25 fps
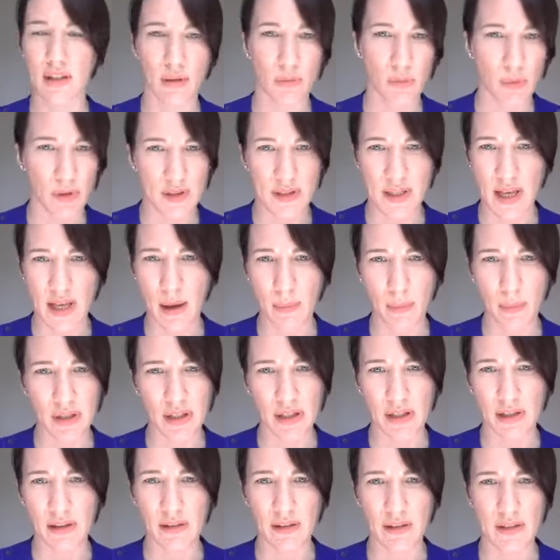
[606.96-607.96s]
what's happening
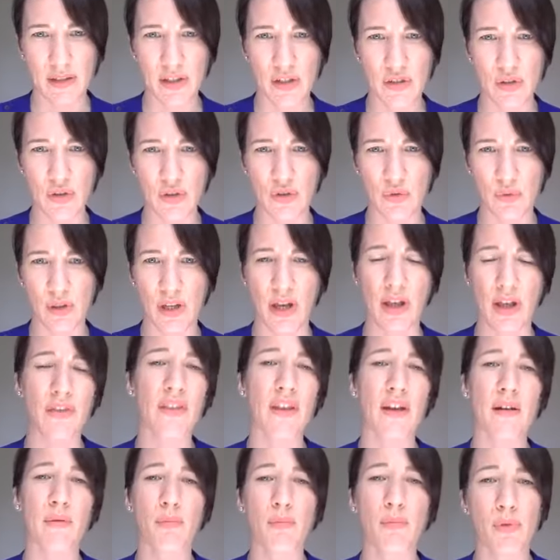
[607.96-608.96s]
in the industry, and
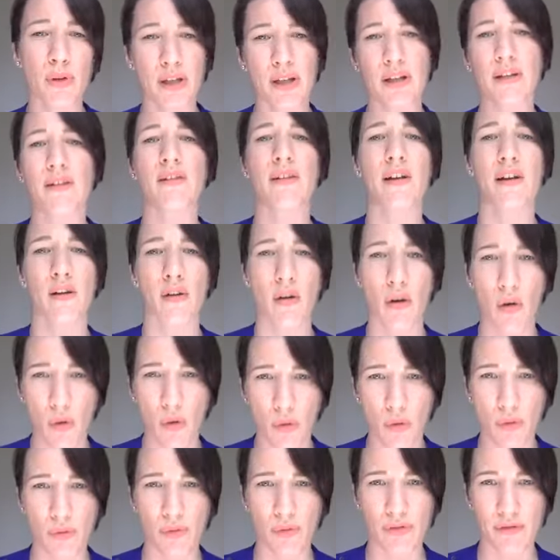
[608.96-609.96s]
then bringing their
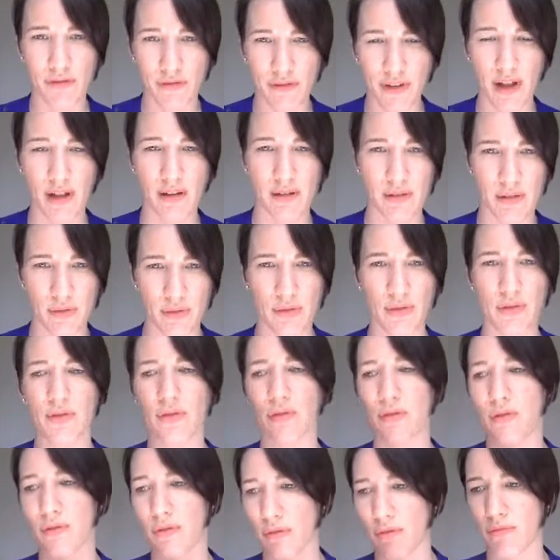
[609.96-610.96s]
own value
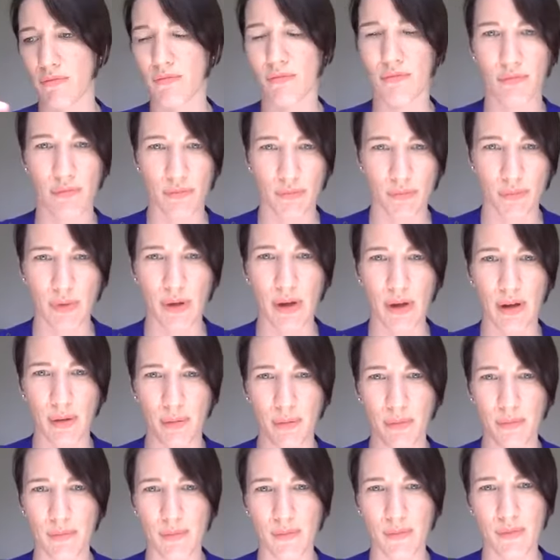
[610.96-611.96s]
to
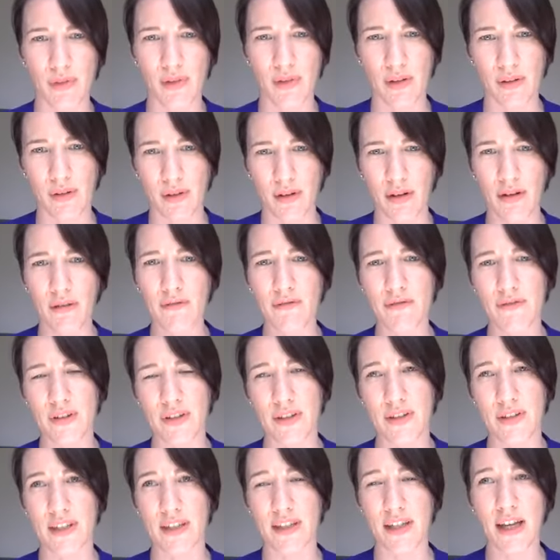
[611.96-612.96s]
the
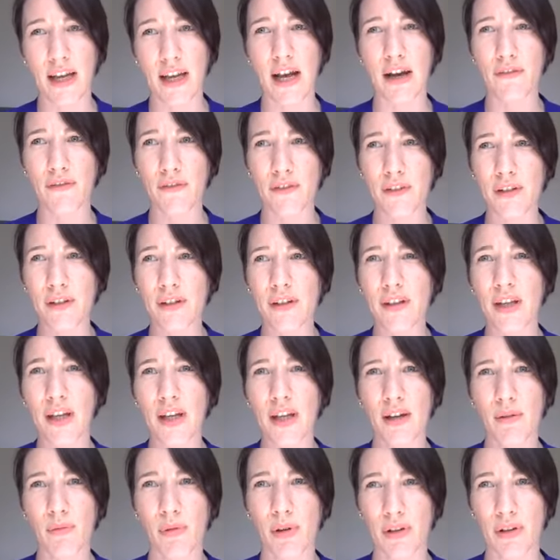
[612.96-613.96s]
conference. And I feel
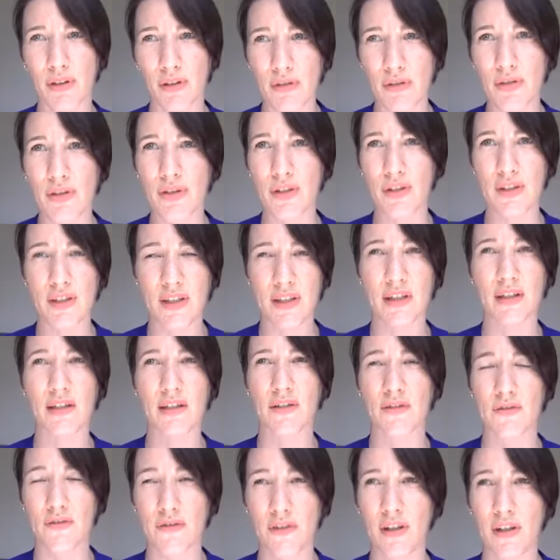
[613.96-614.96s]
what you just said
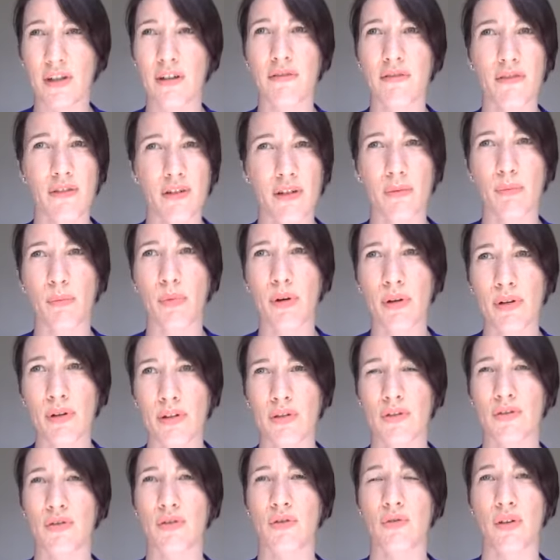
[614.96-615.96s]
is very, very
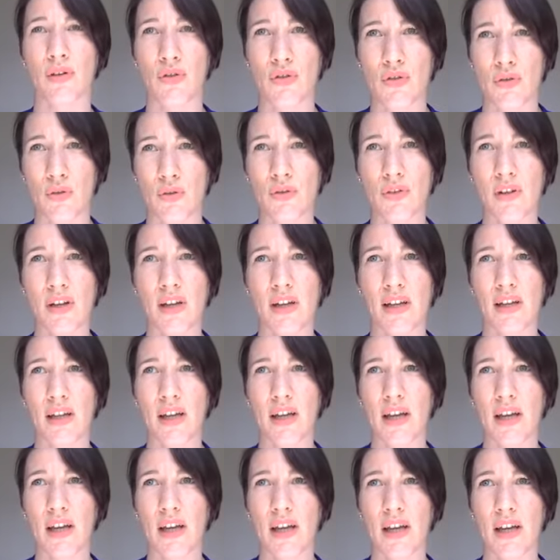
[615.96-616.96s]
important to ensure that
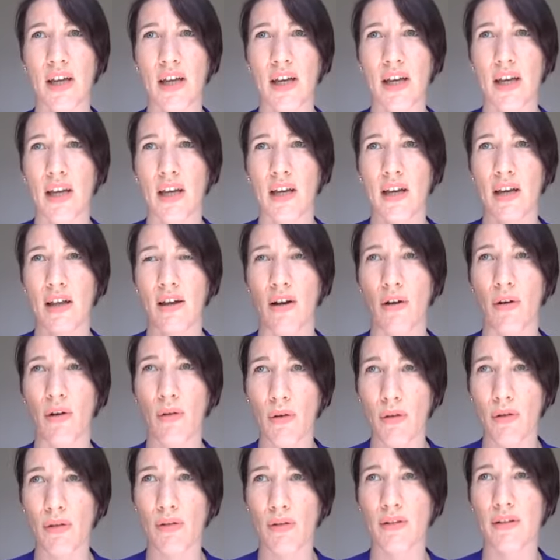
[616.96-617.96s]

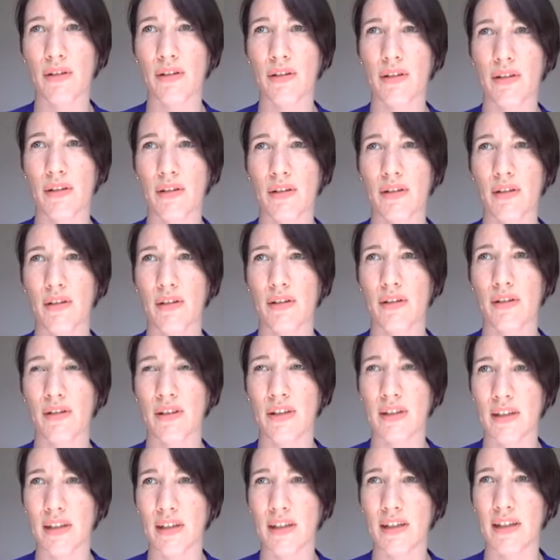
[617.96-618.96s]
all
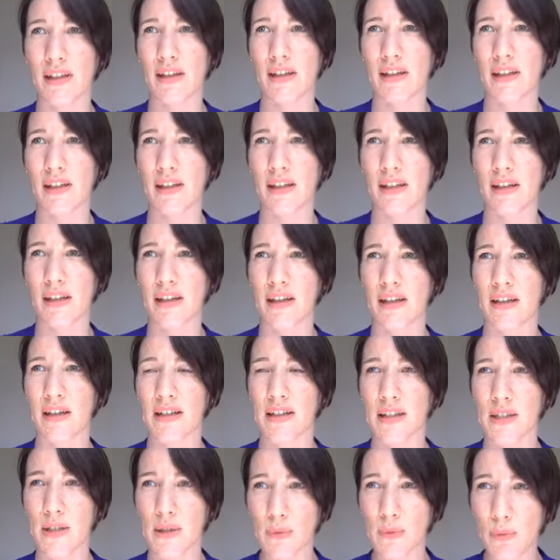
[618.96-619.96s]
the
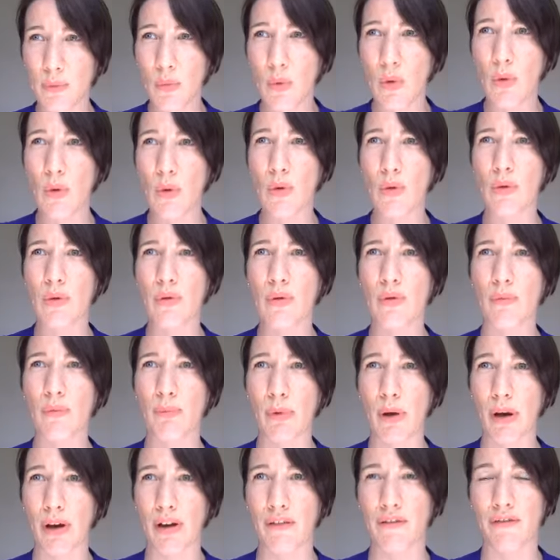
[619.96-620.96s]
small
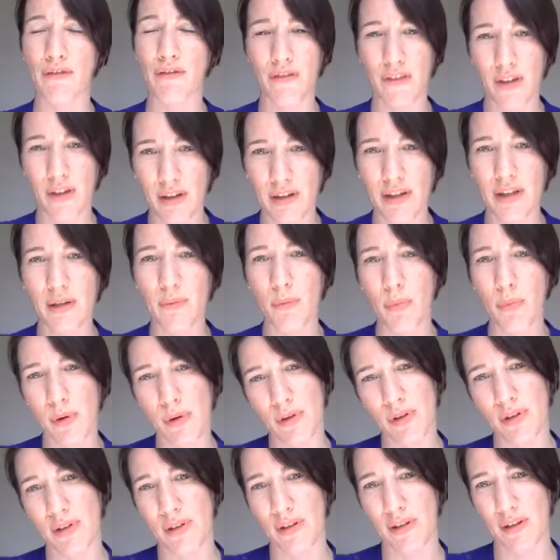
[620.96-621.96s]
but very
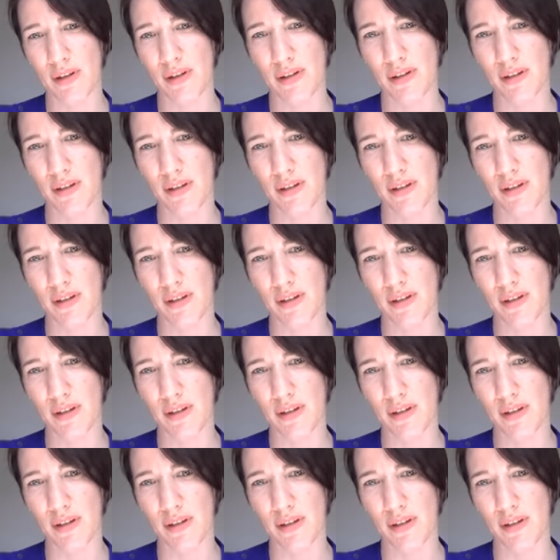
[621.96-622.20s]
important